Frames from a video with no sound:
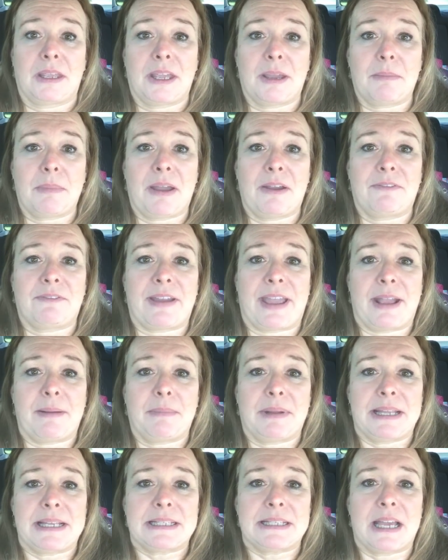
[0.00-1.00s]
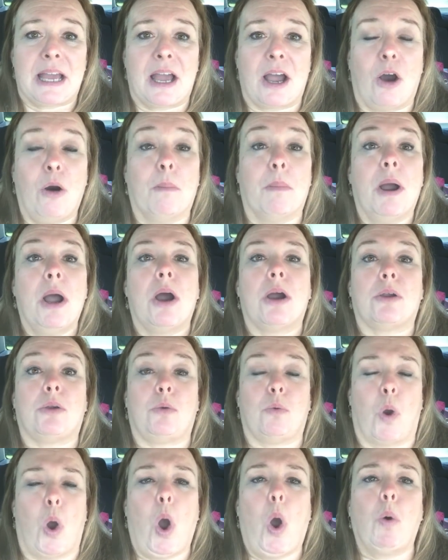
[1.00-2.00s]
yet my family's,
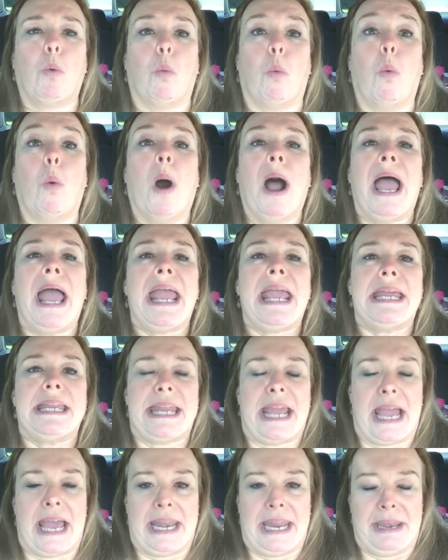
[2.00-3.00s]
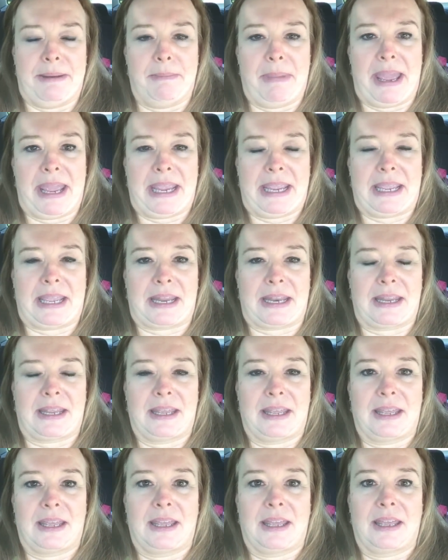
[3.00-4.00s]
whoa, way down in Macon.
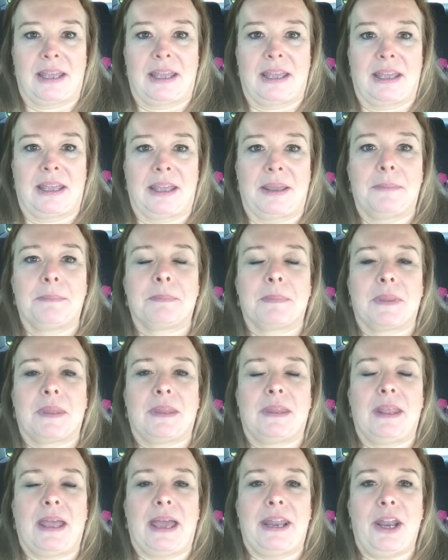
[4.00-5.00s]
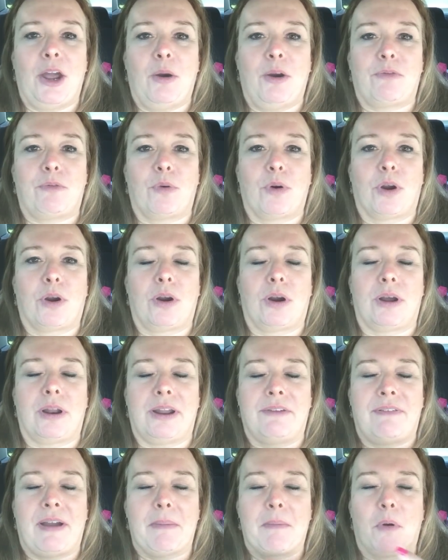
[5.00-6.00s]
I know if
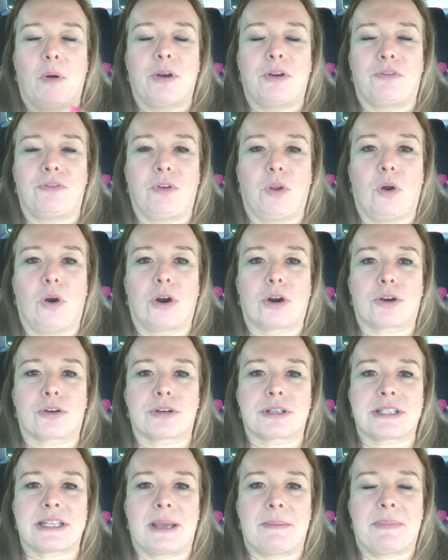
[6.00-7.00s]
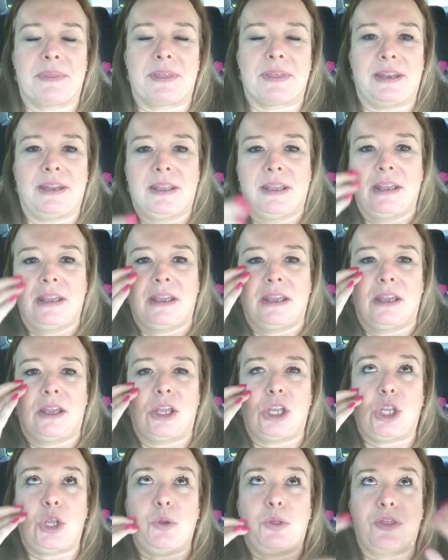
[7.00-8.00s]
I'm going to Florida or something,
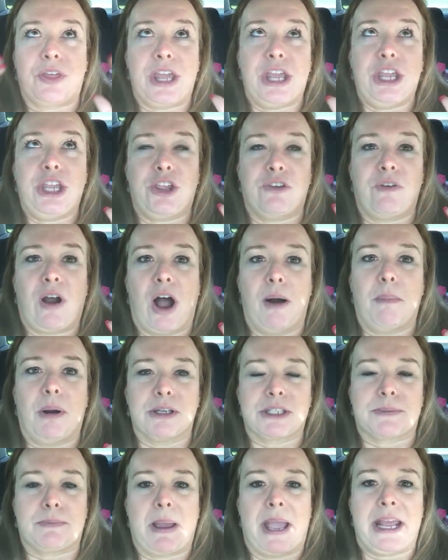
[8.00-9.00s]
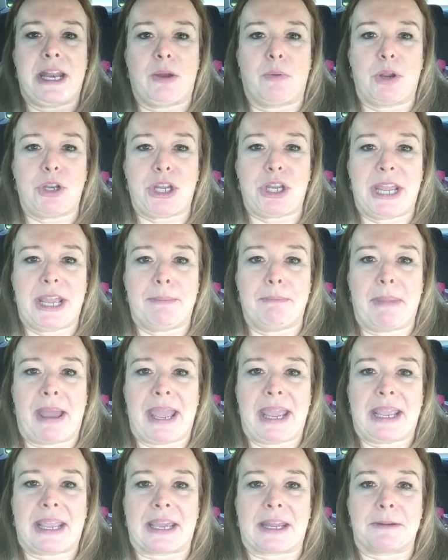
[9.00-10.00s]
you think you've almost made it when you hit
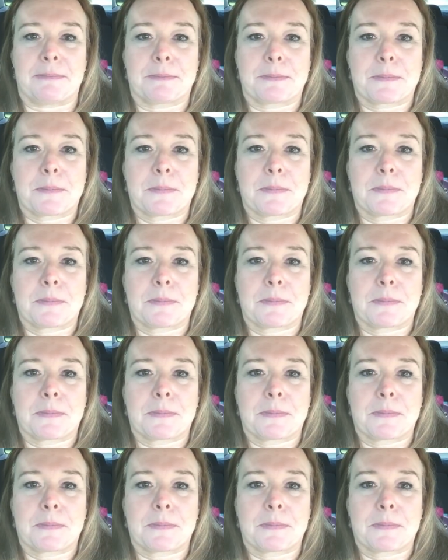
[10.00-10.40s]
Macon.